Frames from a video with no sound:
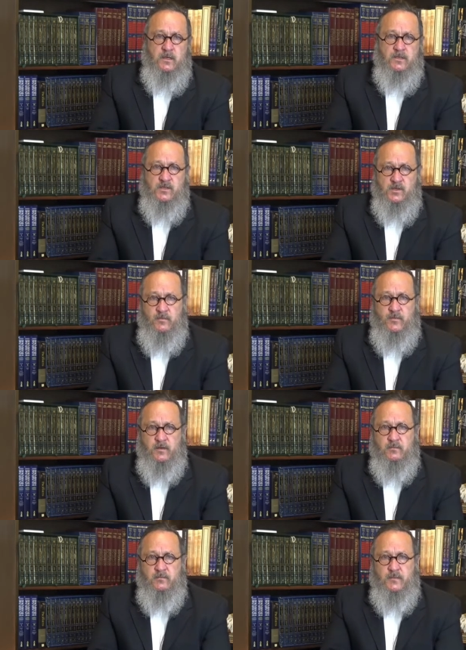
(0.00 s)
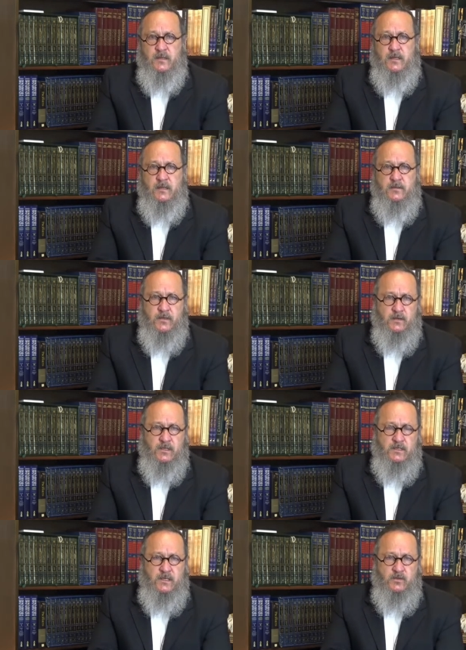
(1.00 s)
A sofer, there
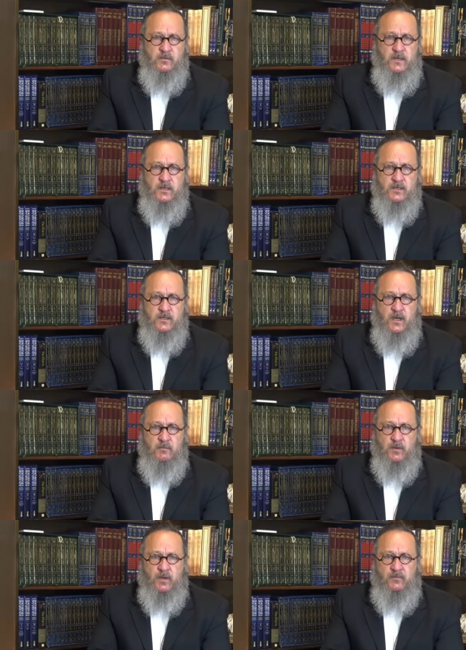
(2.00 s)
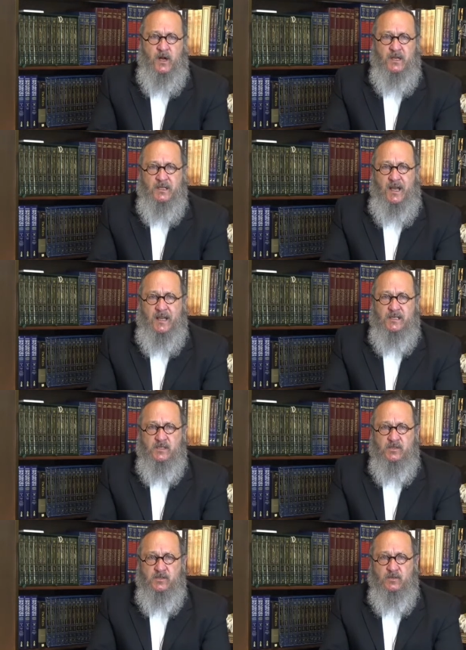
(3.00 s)
is a tremendous number of
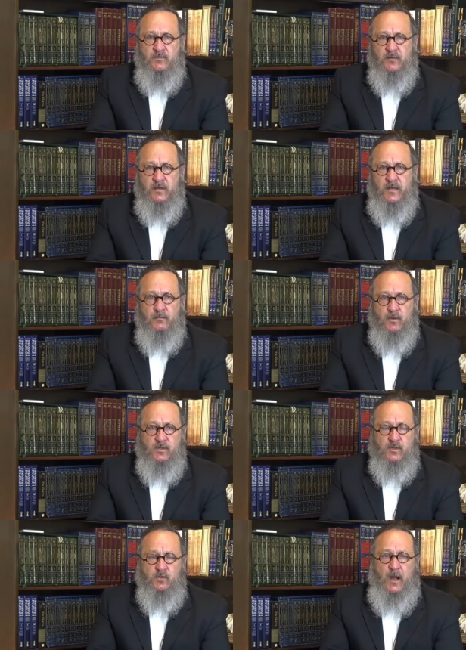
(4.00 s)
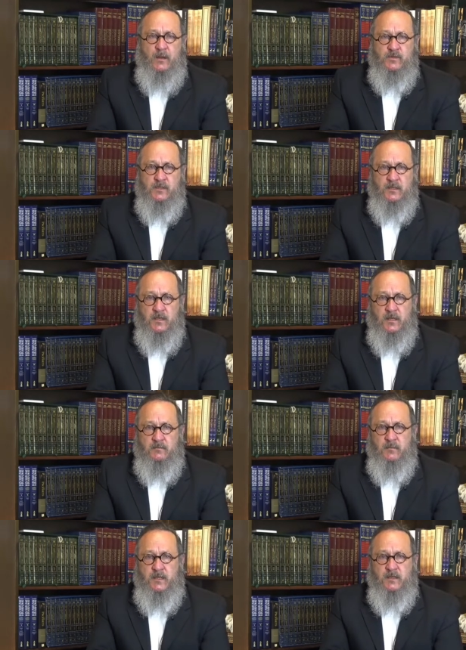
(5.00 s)
unlicensed soferim, or scribes today,
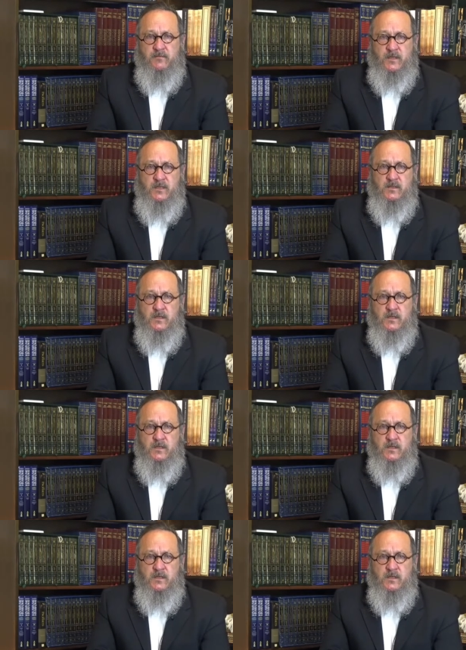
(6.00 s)
and many of these